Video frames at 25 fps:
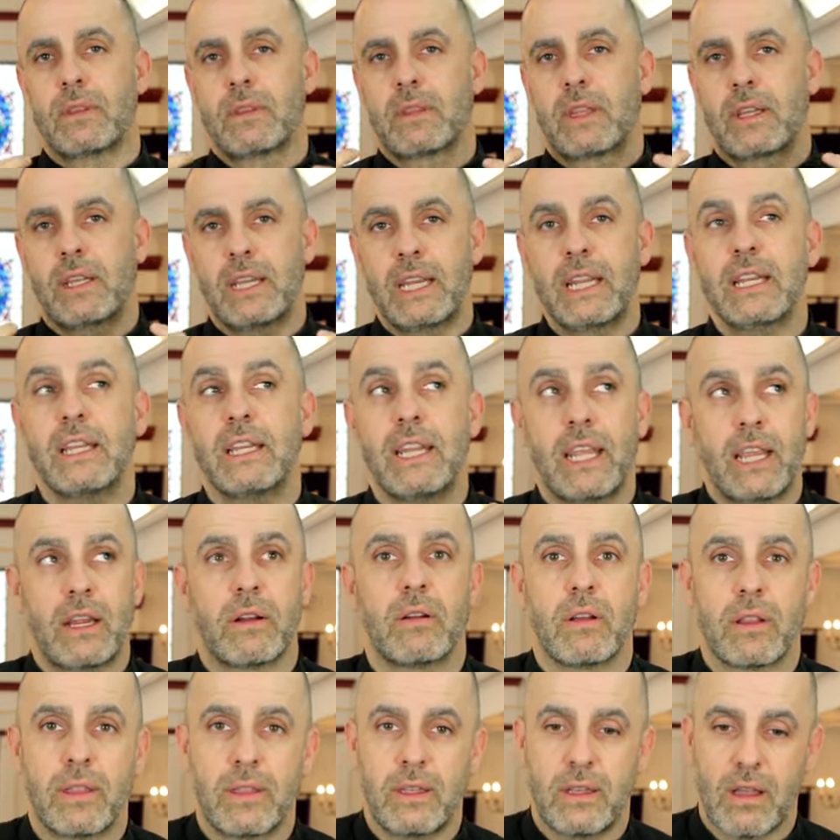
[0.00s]

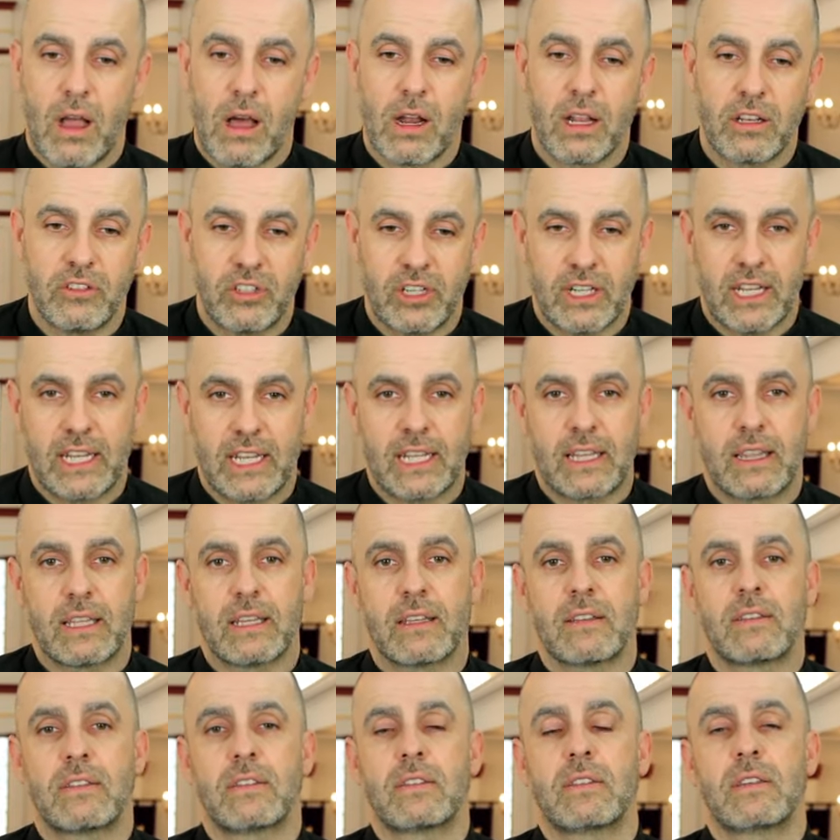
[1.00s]
a theology like
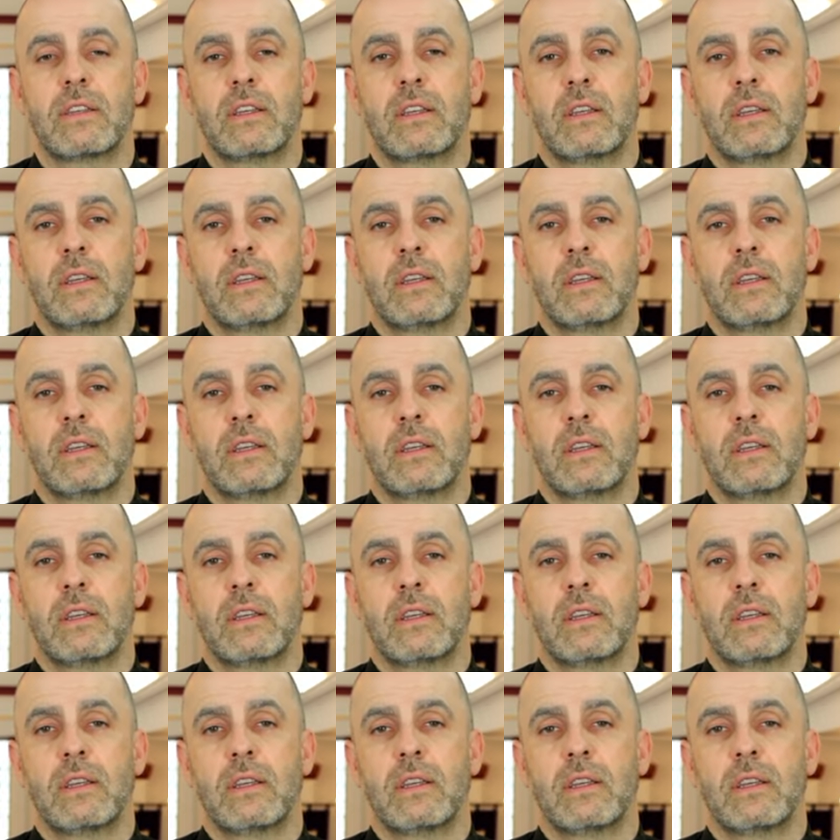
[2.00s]
this.